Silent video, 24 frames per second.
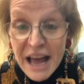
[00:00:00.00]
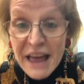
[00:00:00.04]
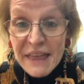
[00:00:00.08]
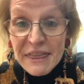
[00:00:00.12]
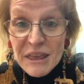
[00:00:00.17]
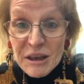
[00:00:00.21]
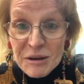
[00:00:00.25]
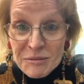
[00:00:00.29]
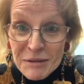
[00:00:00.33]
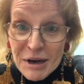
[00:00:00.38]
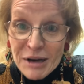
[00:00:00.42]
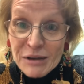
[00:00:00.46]

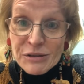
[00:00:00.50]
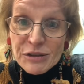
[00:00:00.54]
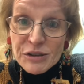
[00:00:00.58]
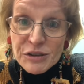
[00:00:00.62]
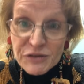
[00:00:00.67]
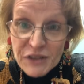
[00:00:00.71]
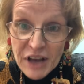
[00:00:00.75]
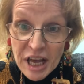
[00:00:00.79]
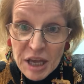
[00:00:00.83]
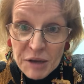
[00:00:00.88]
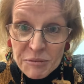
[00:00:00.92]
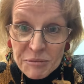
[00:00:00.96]
the most
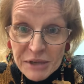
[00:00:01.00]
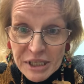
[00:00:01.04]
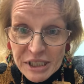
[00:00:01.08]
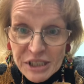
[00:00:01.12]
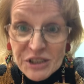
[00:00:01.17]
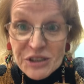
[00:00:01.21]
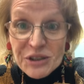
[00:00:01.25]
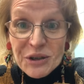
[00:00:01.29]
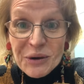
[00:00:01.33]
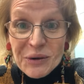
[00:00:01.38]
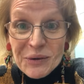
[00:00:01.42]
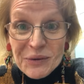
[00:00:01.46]

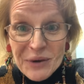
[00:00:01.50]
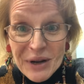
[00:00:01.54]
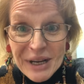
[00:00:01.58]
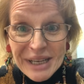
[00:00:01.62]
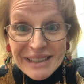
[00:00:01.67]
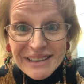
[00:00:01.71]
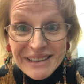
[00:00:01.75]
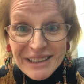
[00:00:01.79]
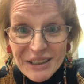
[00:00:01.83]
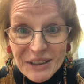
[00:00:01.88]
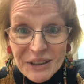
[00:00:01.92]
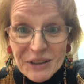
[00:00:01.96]
famous
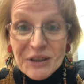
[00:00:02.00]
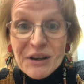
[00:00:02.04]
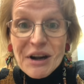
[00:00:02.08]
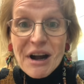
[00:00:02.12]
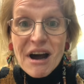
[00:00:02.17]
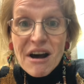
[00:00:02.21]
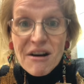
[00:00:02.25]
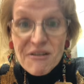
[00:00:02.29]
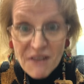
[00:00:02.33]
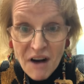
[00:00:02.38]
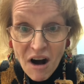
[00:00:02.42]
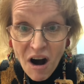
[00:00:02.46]
reindeer
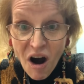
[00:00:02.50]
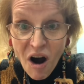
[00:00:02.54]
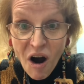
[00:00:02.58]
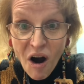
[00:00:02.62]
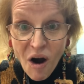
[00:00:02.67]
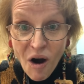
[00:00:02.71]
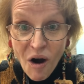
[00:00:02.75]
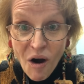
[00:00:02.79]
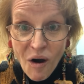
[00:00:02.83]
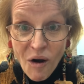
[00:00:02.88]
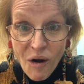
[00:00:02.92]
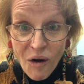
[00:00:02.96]
of
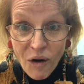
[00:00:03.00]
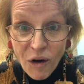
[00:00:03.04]
all?